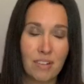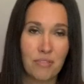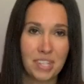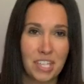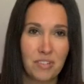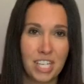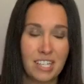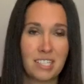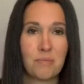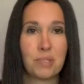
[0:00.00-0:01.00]
everything you need,
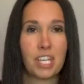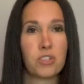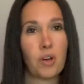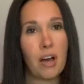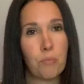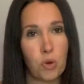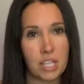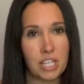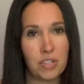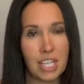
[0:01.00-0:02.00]
but that you don't have more than
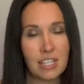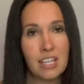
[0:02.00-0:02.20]
you need.